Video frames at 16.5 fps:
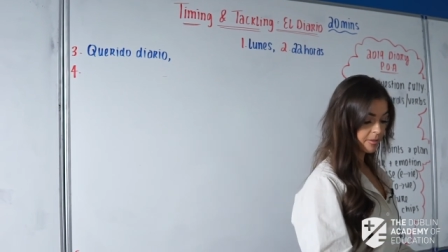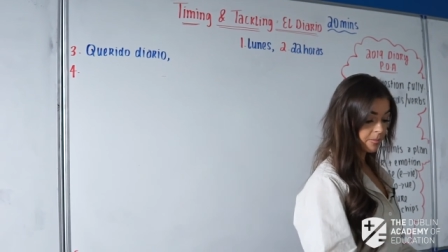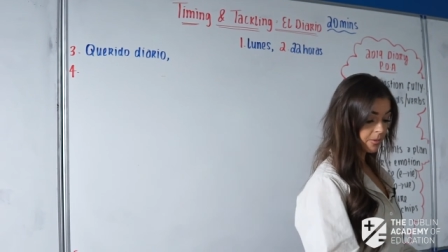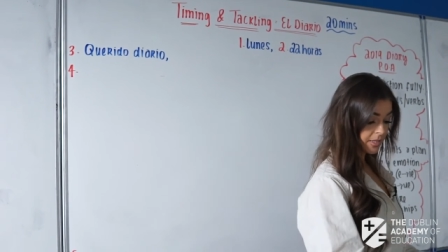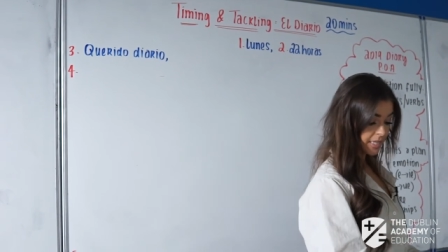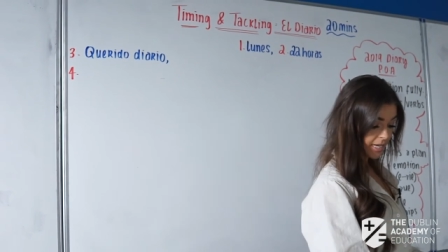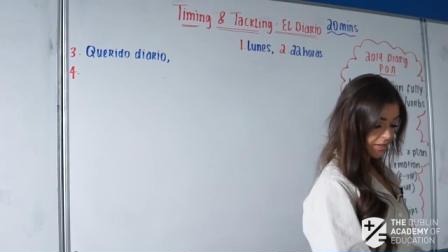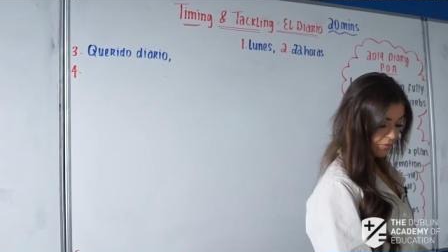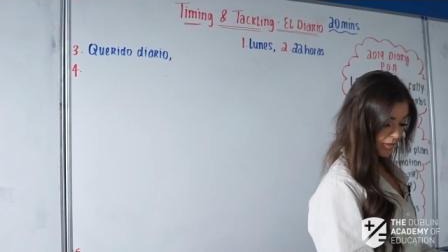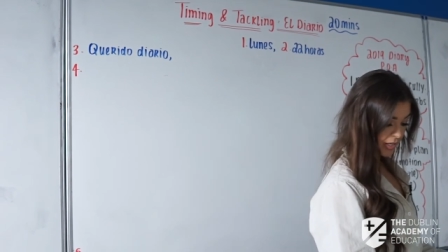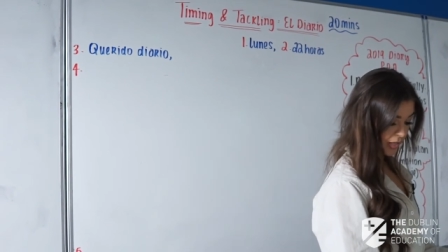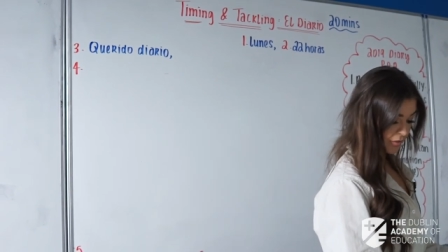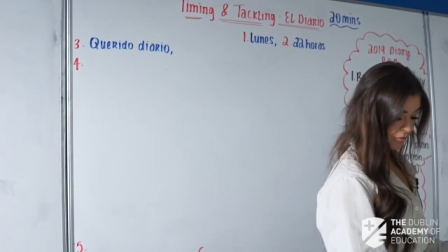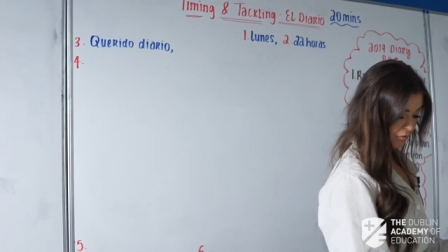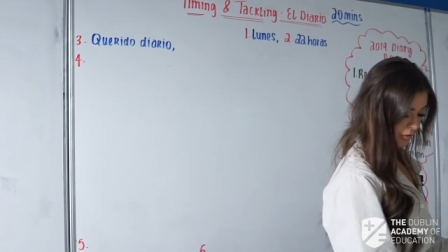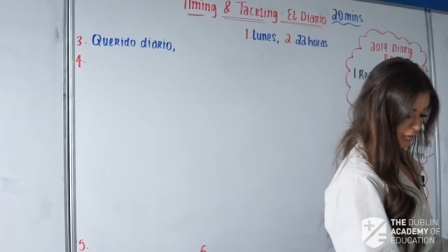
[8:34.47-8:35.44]
But then if we
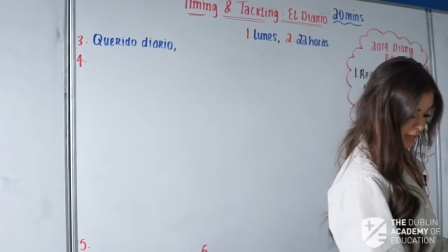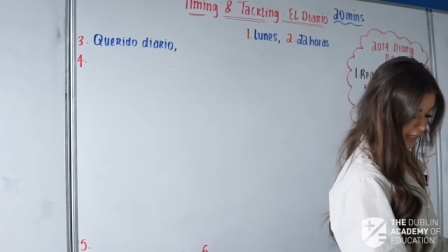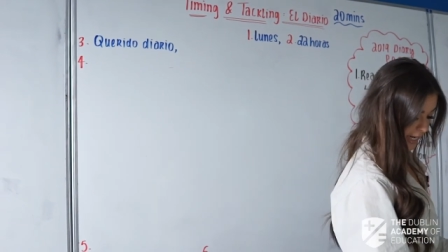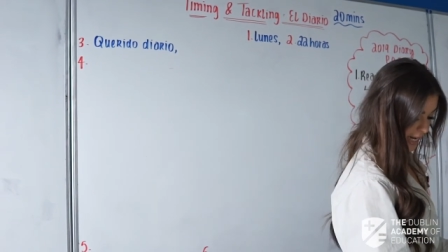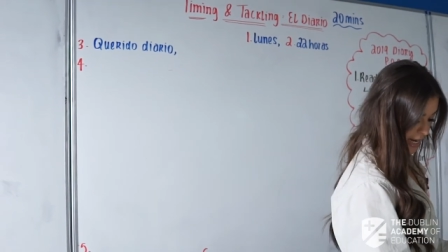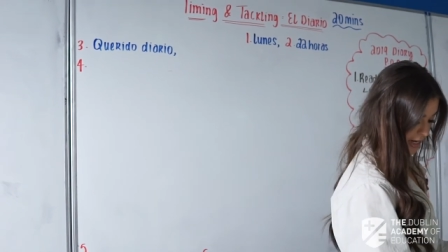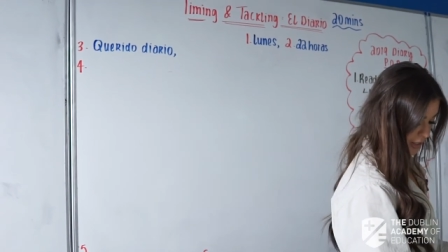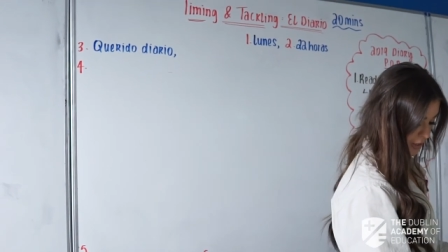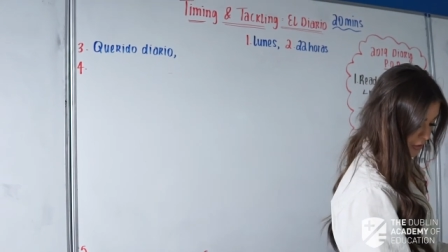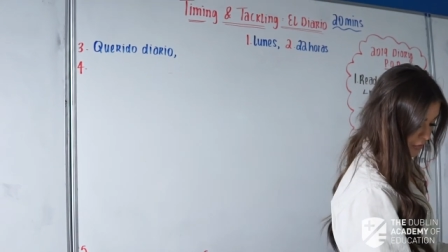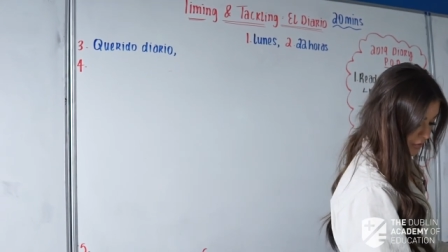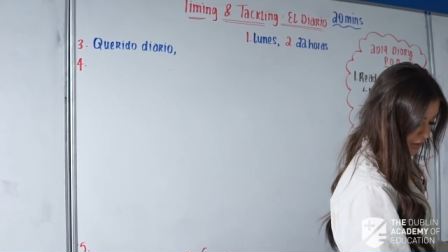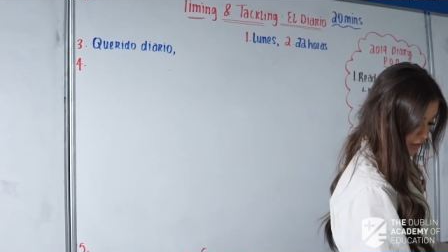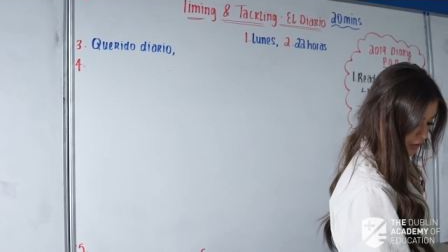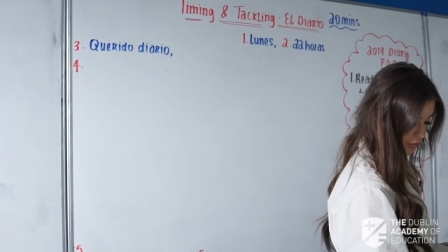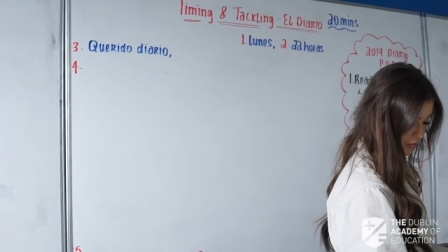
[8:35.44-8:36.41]
go through it again, you
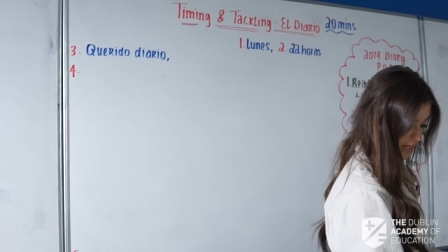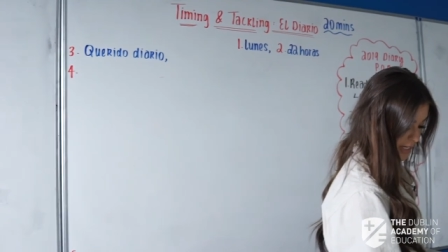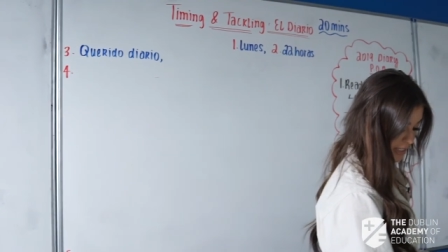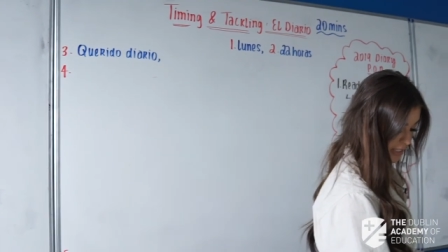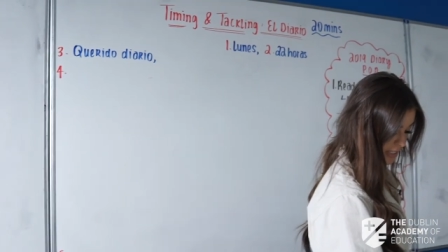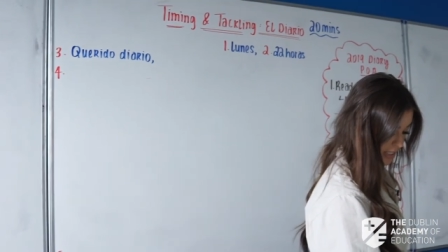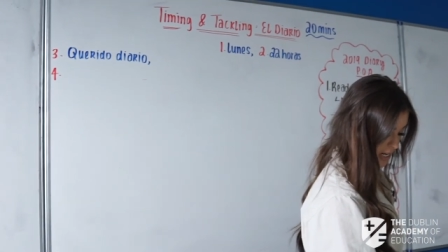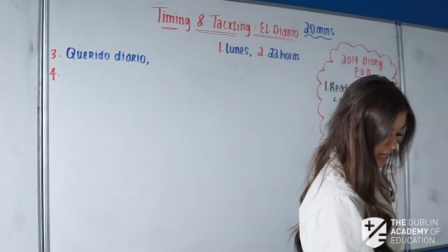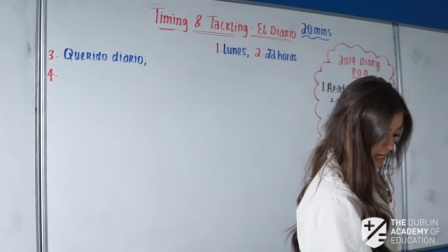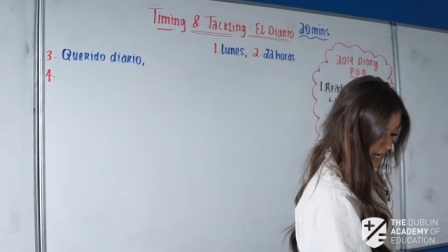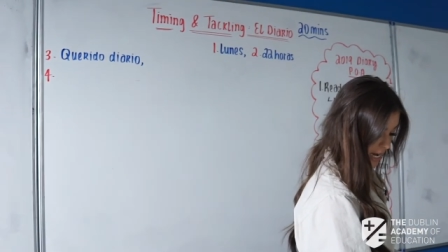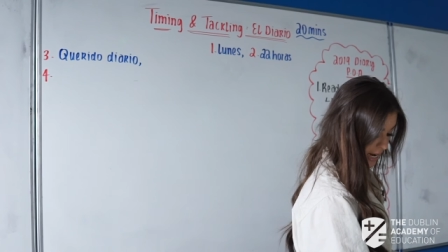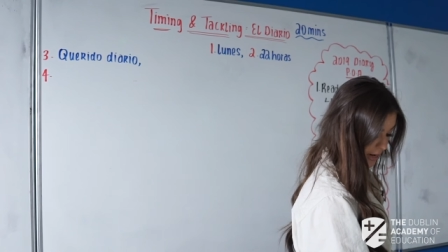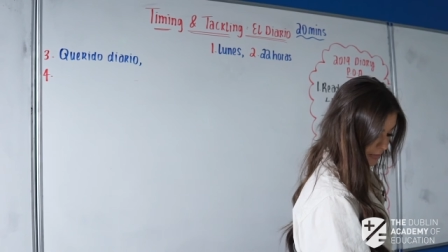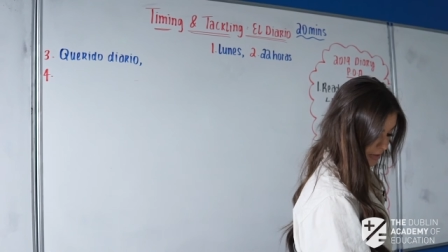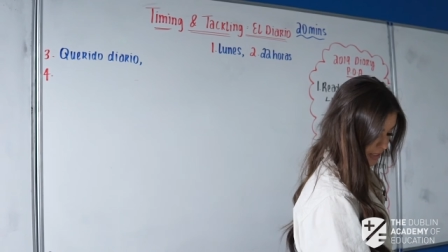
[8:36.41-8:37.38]
feel great,
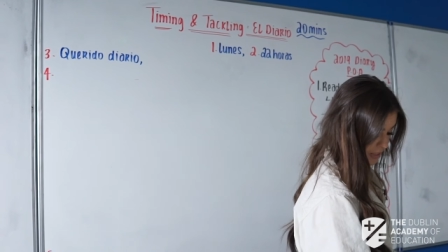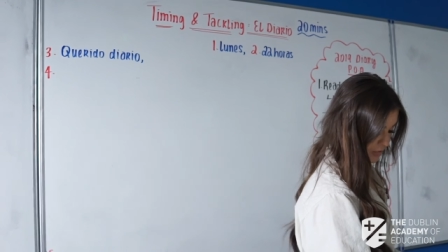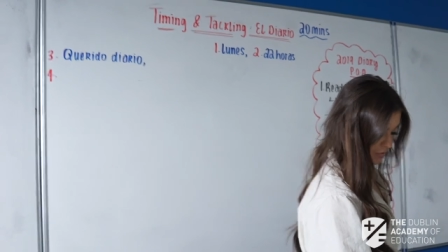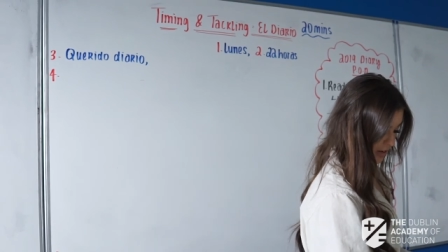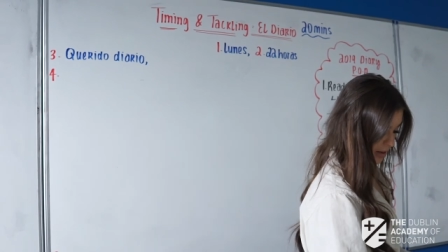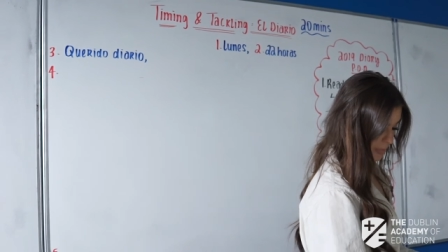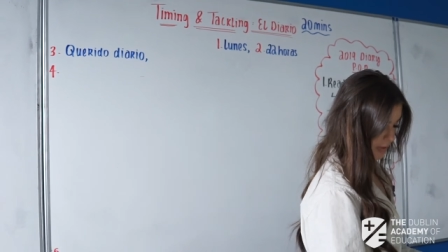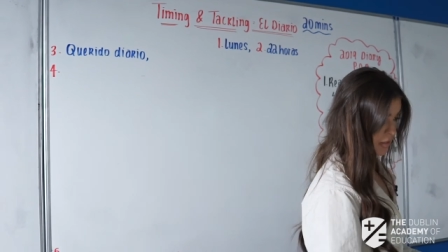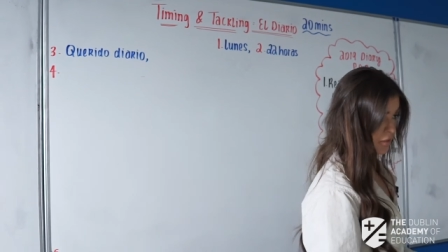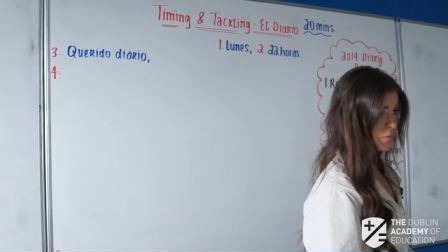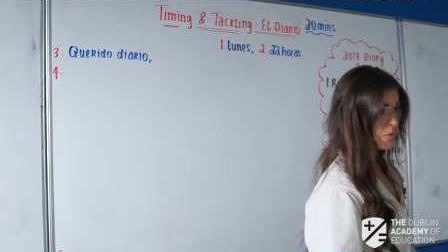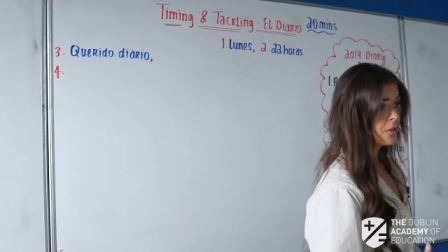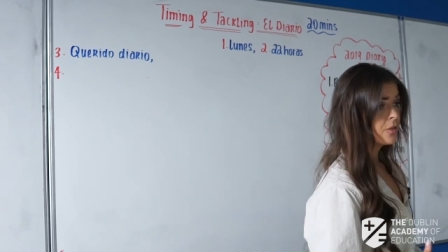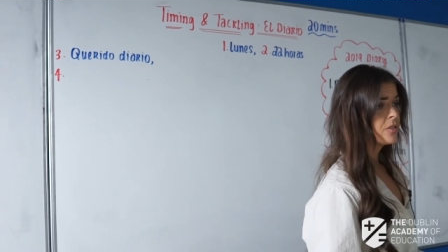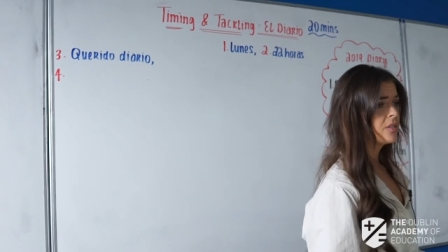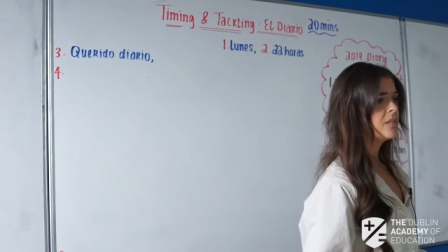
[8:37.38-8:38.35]
and there's a fabulous
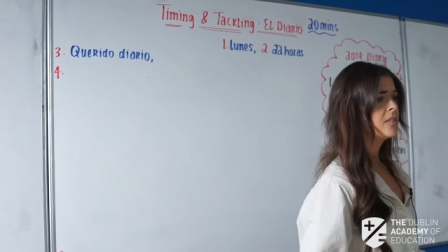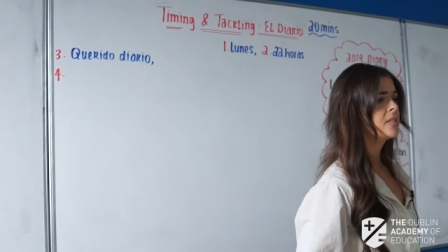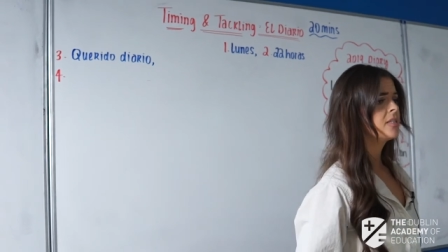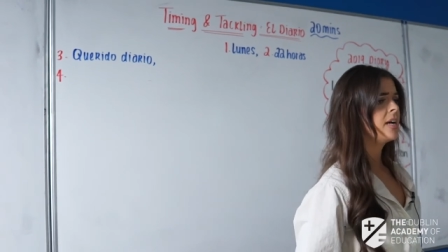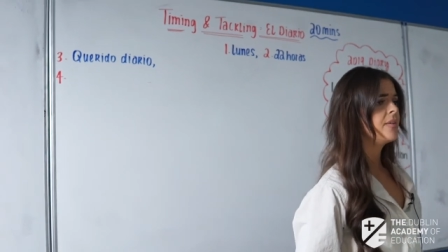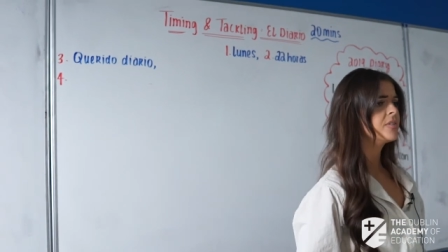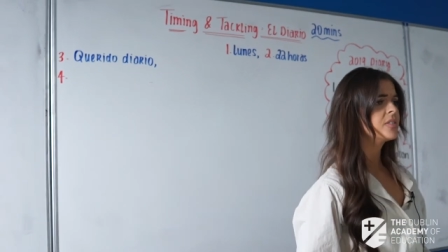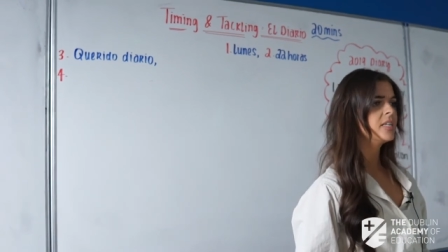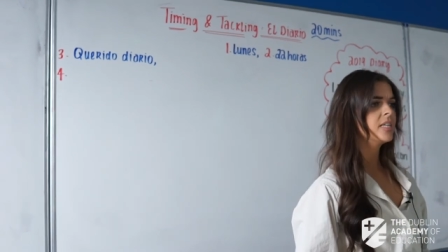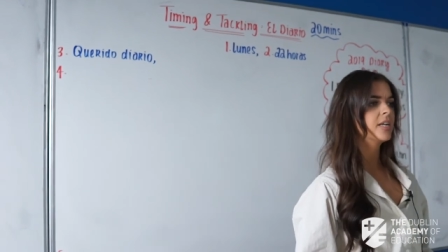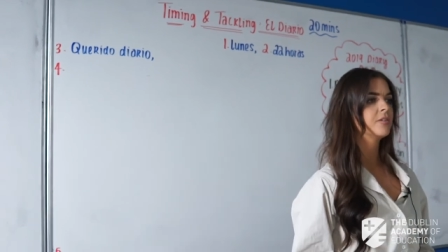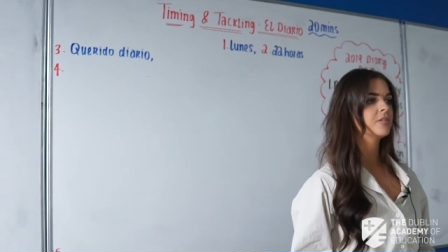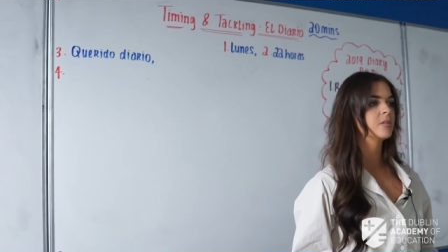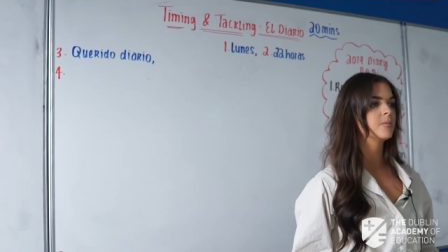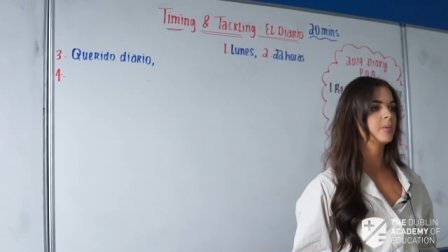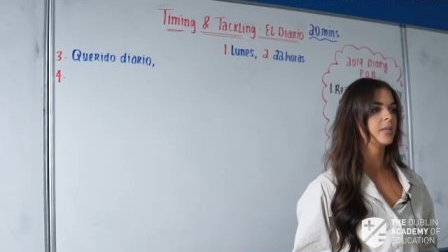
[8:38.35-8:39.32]
pool. So this is obviously
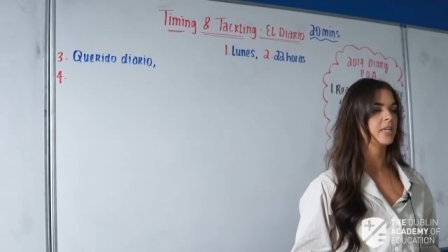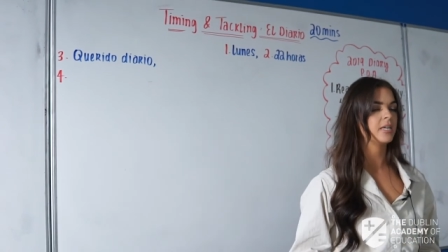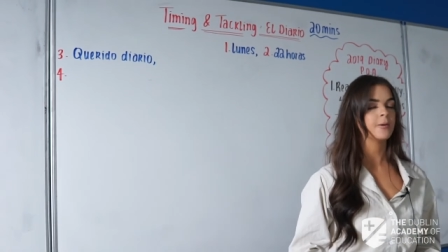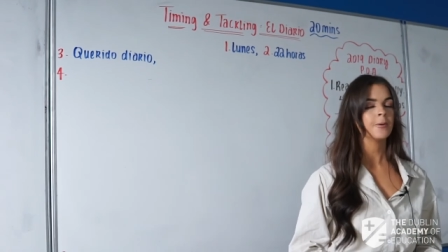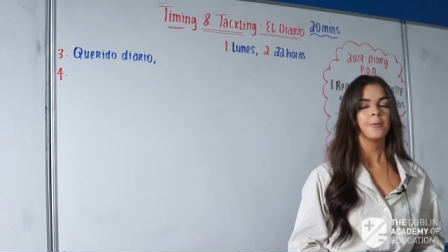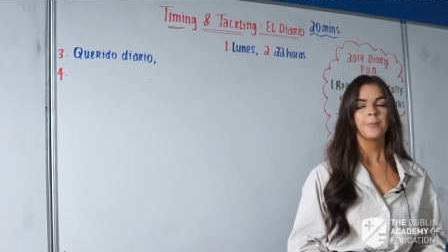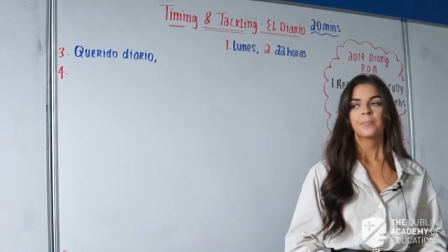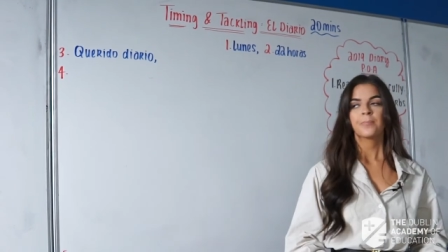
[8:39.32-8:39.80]
going to be